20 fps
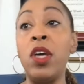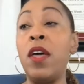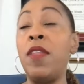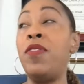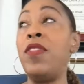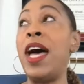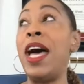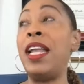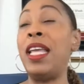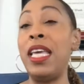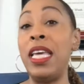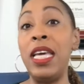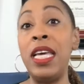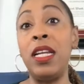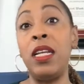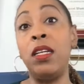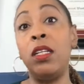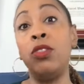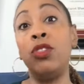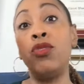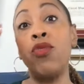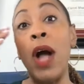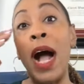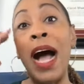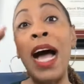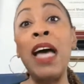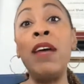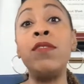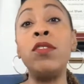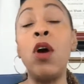that it
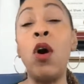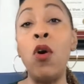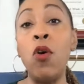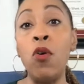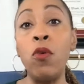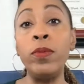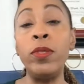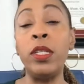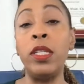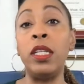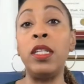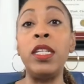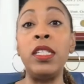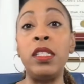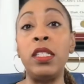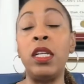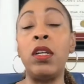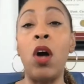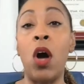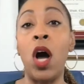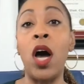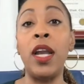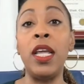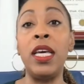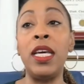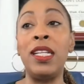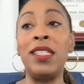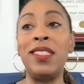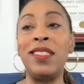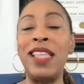drives home to the listening
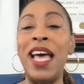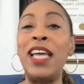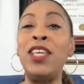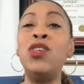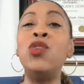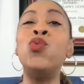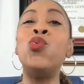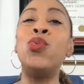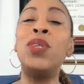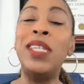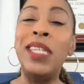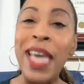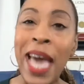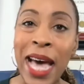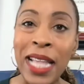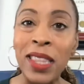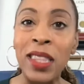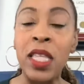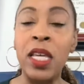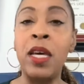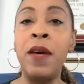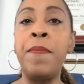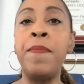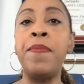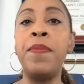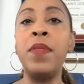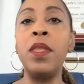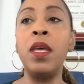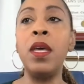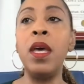audience that you get them,
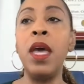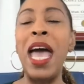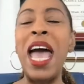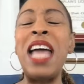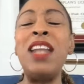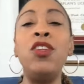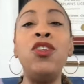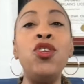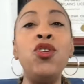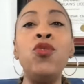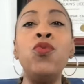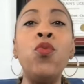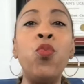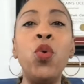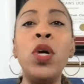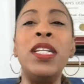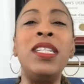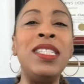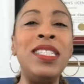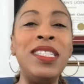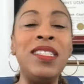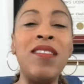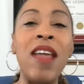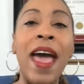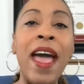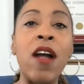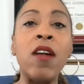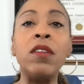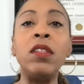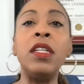and you wouldn't
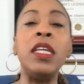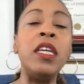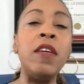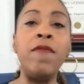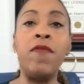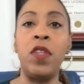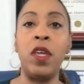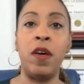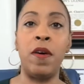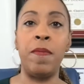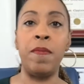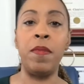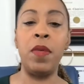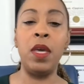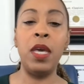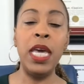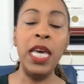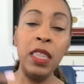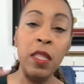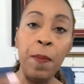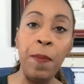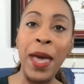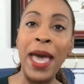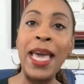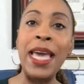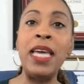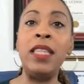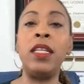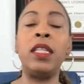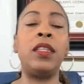dare leave them in the
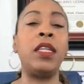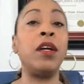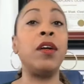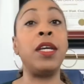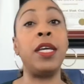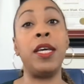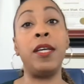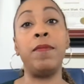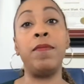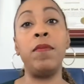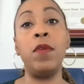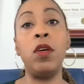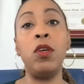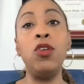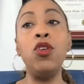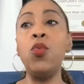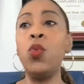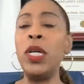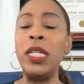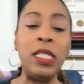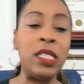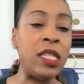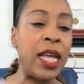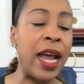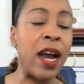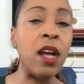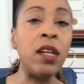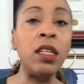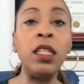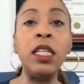pain that they're in. You wouldn't
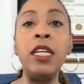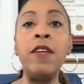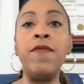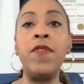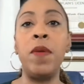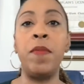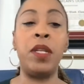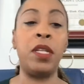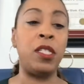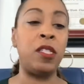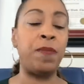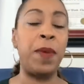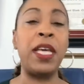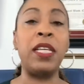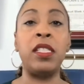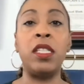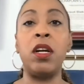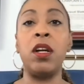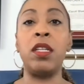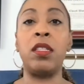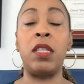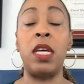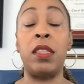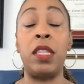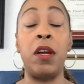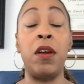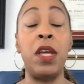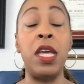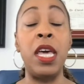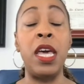dare leave them in the space that
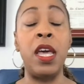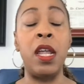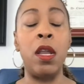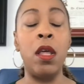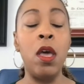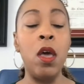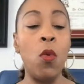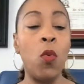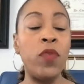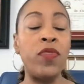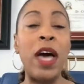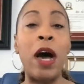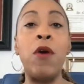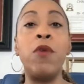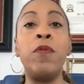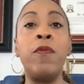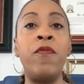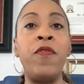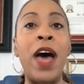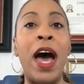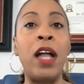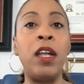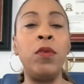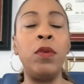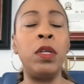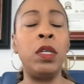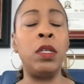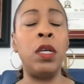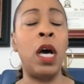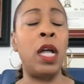they're in without
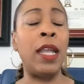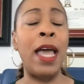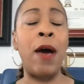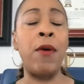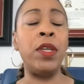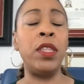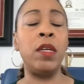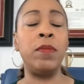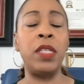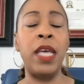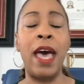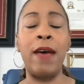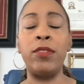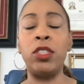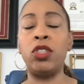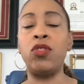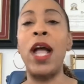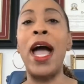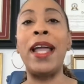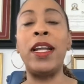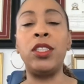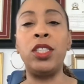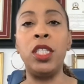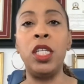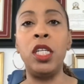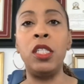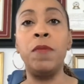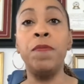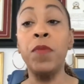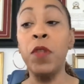allowing them to have
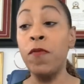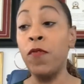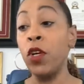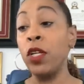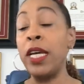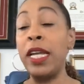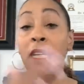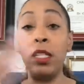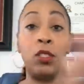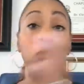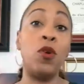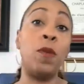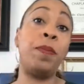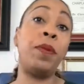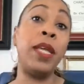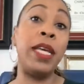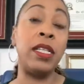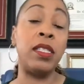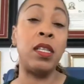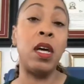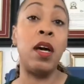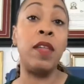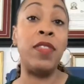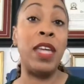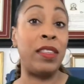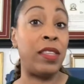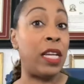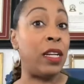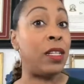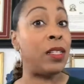strategies for getting to a place
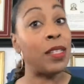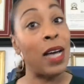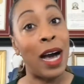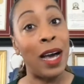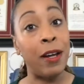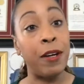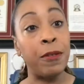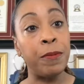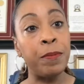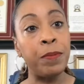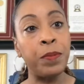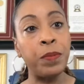that they desire.